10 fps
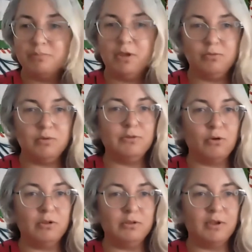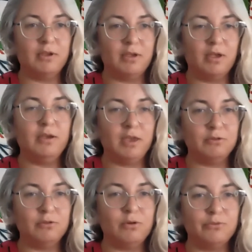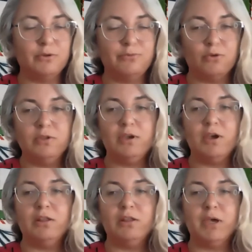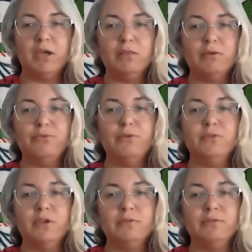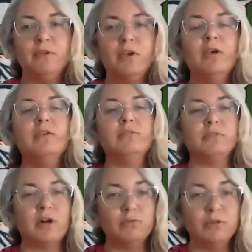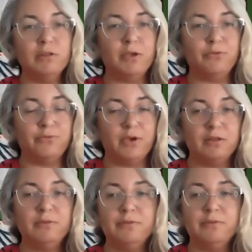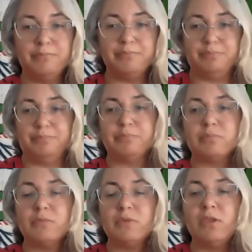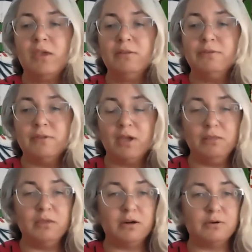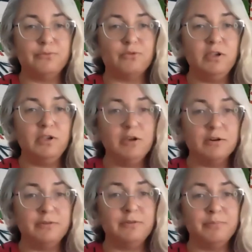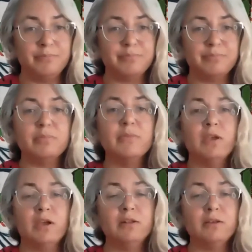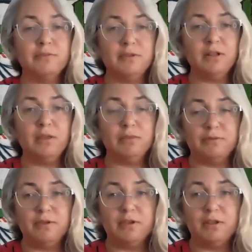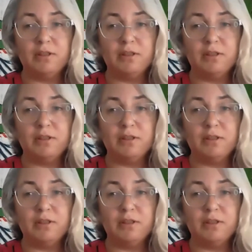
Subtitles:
It was called a ghetto after 48 and back in the 50s, surrounded by fence, and stayed there for years, and are still in the city